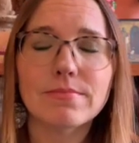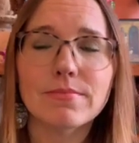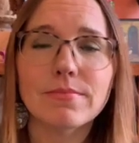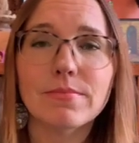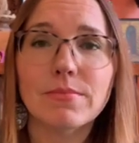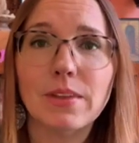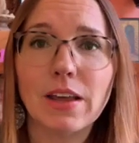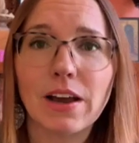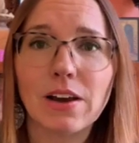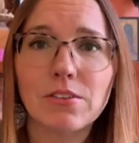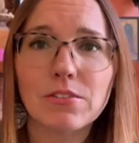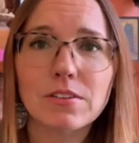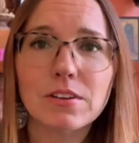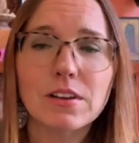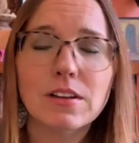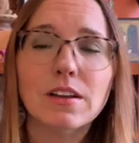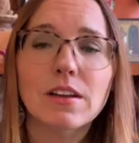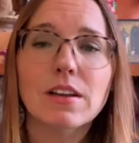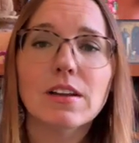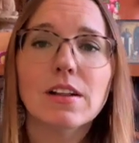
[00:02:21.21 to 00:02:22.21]
Now,
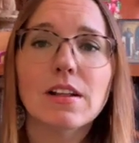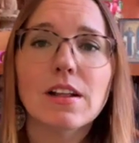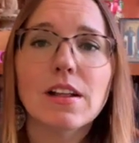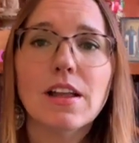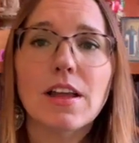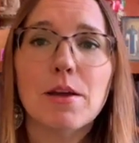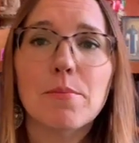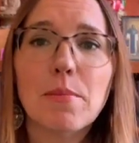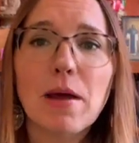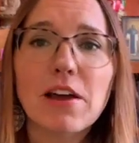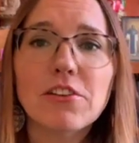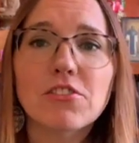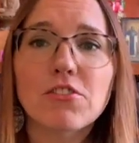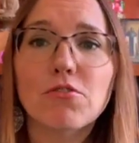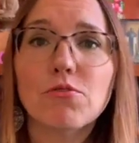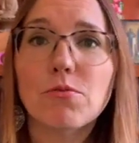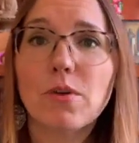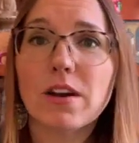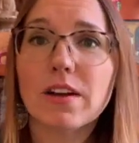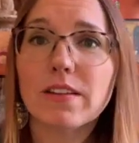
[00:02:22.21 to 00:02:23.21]
imagine
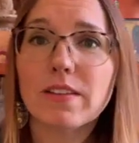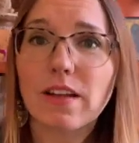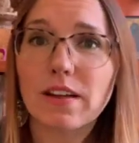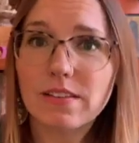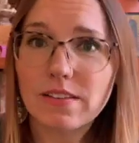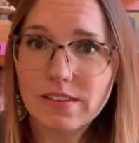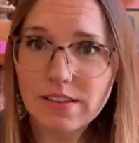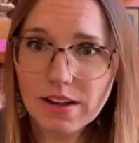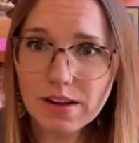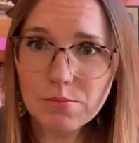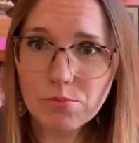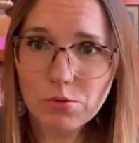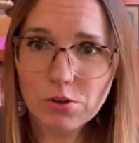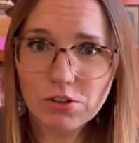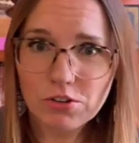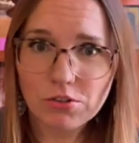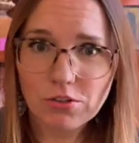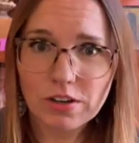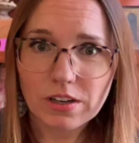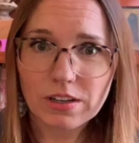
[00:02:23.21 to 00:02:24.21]
running that same
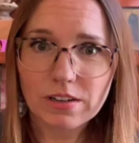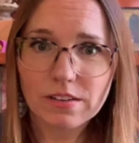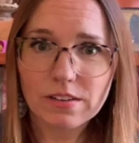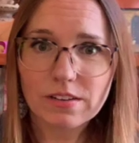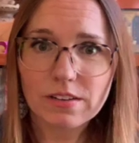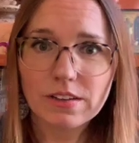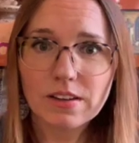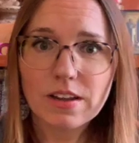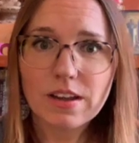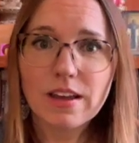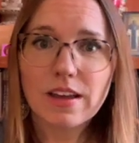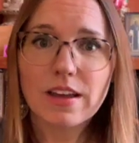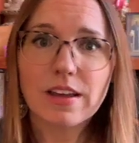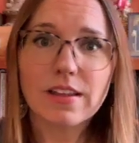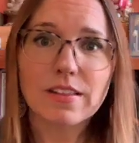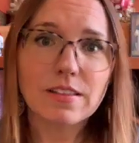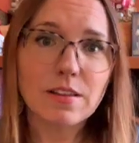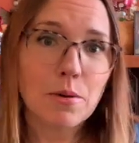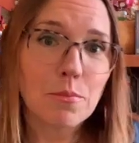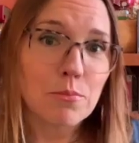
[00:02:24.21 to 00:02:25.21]
retreat in
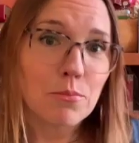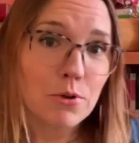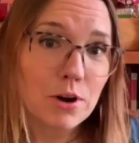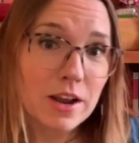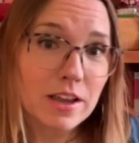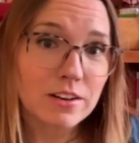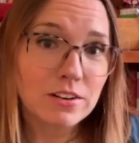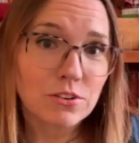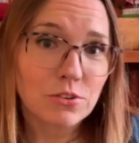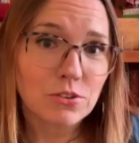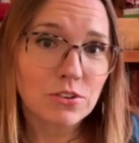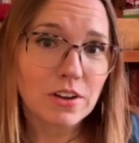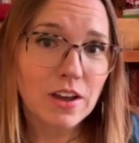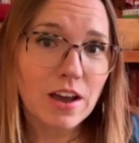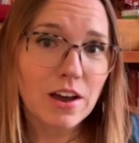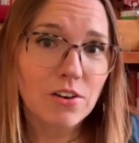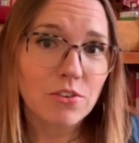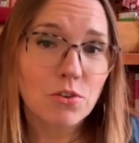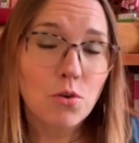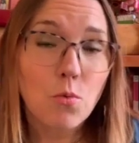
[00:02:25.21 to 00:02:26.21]
that brand new
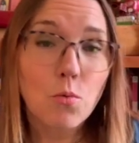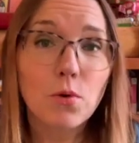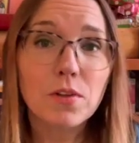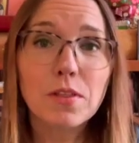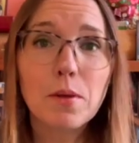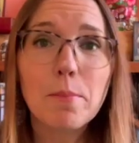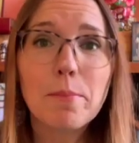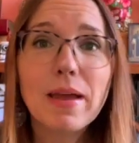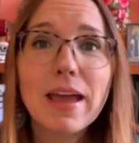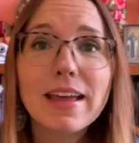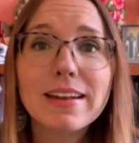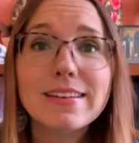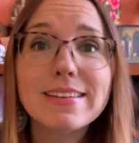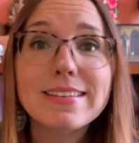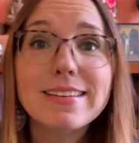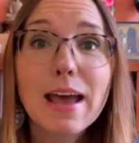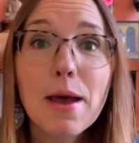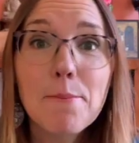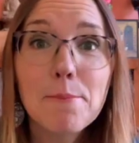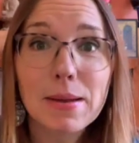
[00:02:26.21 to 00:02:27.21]
town with a
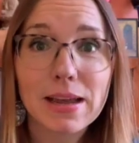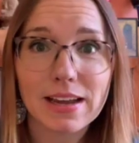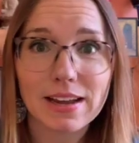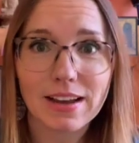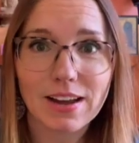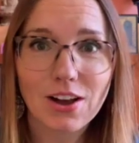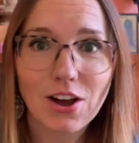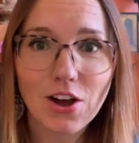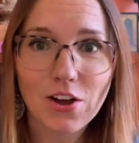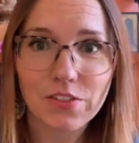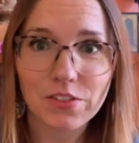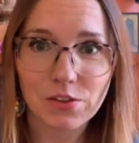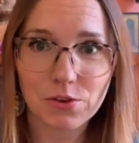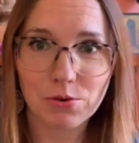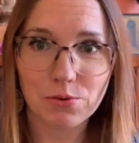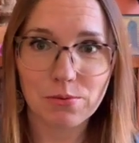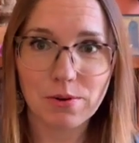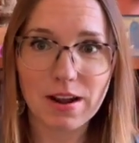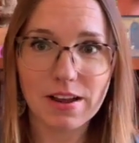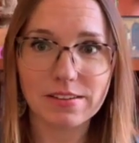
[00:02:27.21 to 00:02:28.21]
pandemic on the
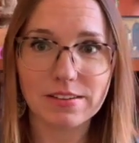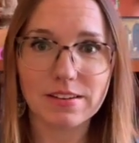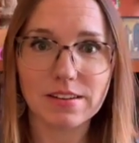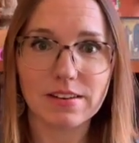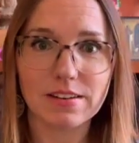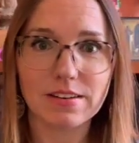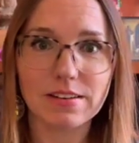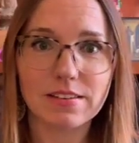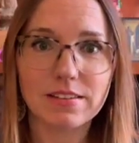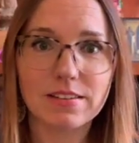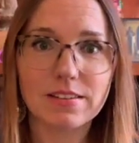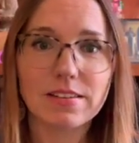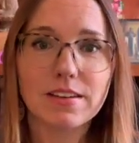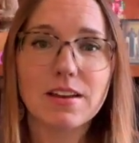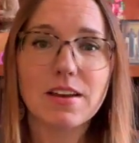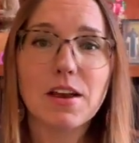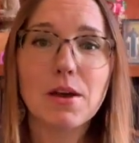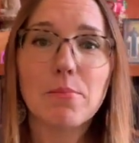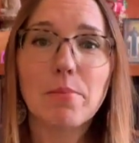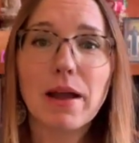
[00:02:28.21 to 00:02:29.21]
horizon.
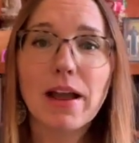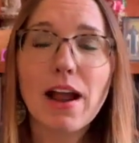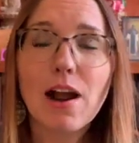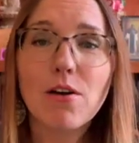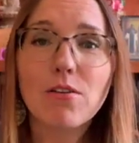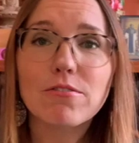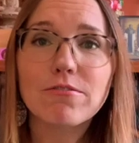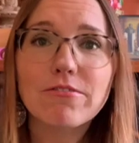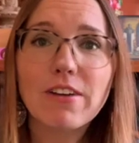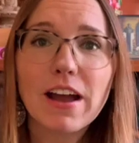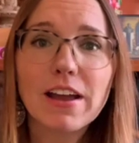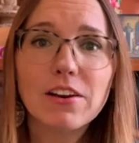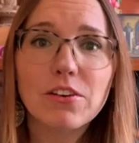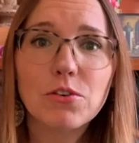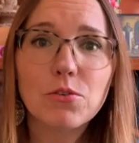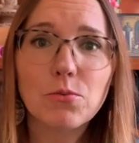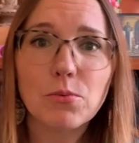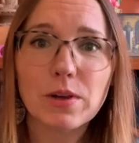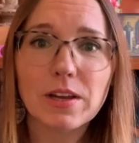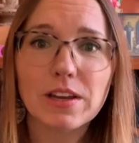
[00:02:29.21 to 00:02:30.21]
By our final
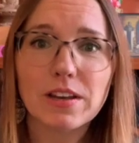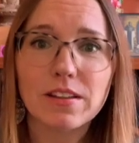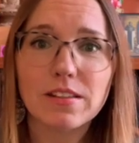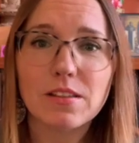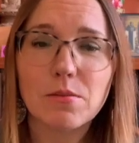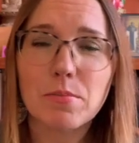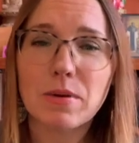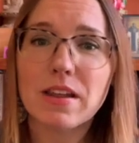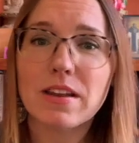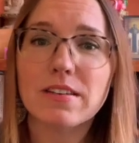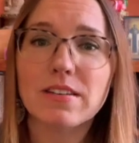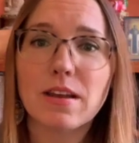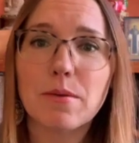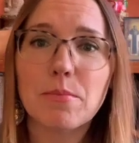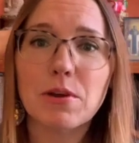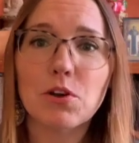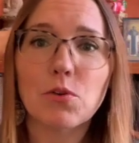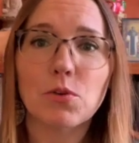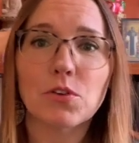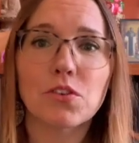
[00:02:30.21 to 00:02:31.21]
week, the
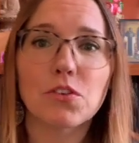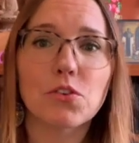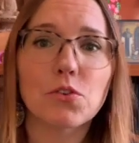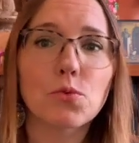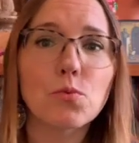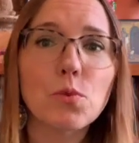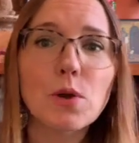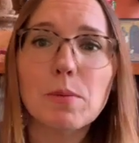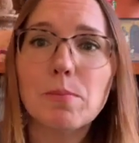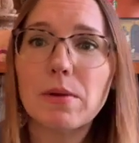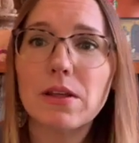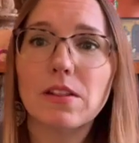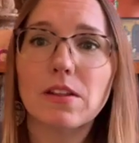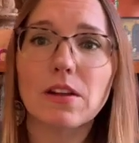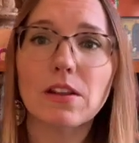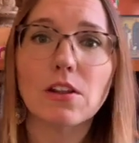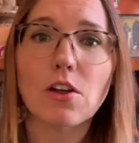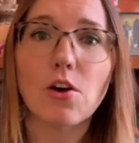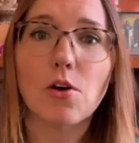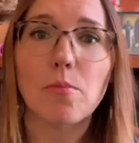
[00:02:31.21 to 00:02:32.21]
pandemic was sweeping the
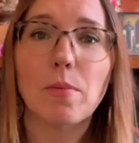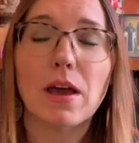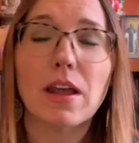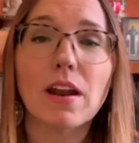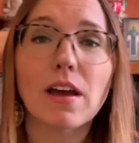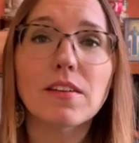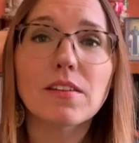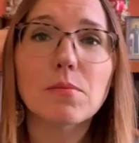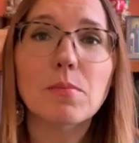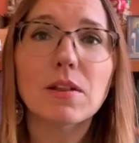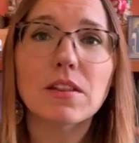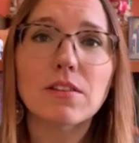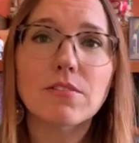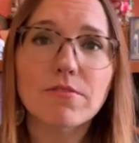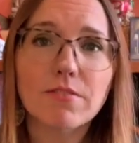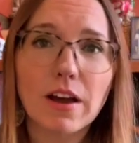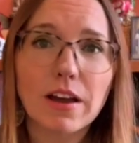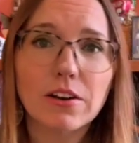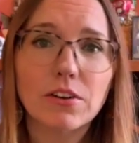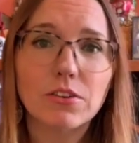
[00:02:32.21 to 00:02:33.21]
globe, and I spent the
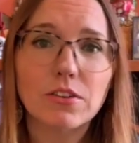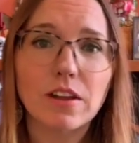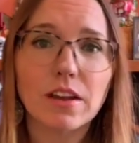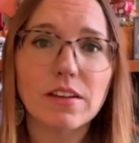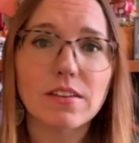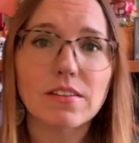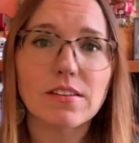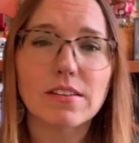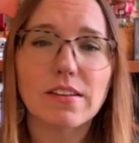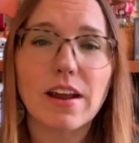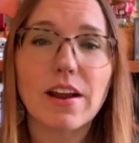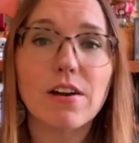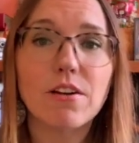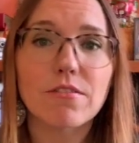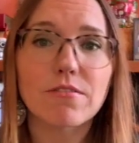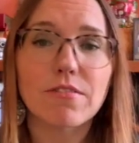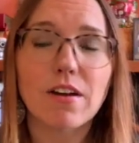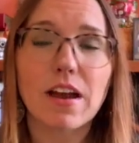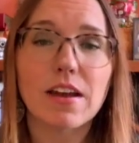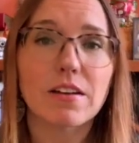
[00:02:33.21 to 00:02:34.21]
final days
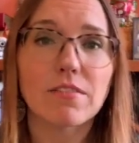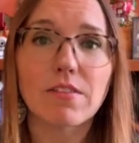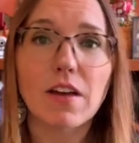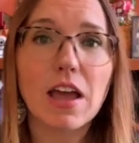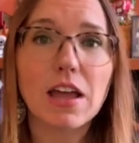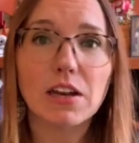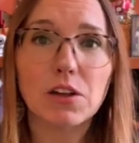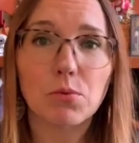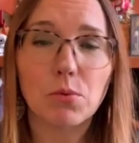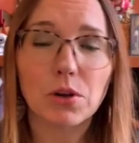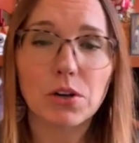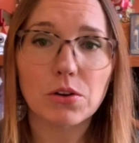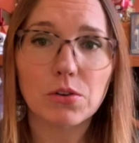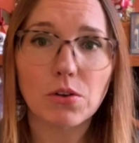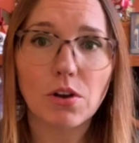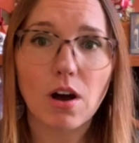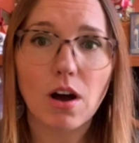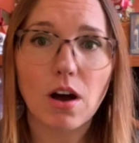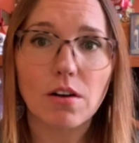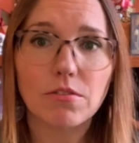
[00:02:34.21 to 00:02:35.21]
terrified of anyone who
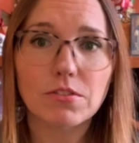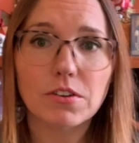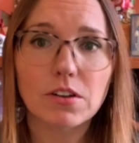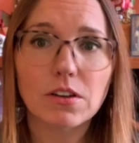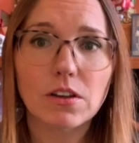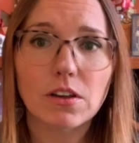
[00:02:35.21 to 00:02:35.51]
coughed.